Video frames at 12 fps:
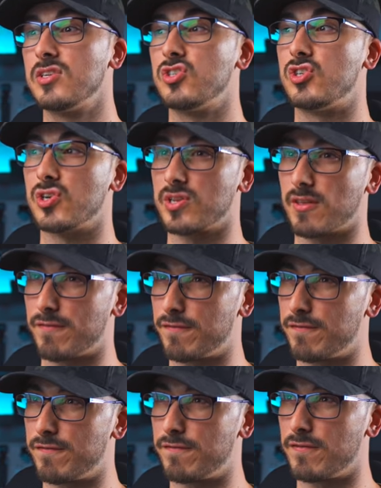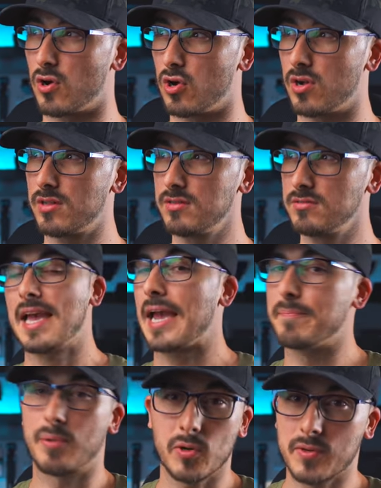during the fall.
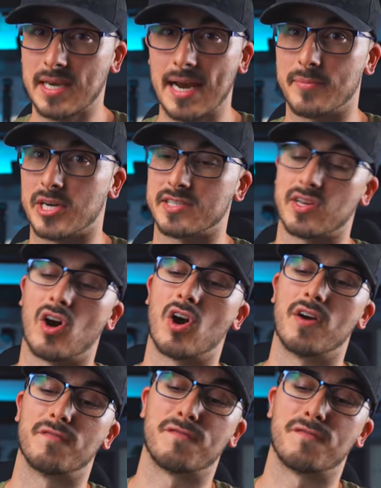And both cameras are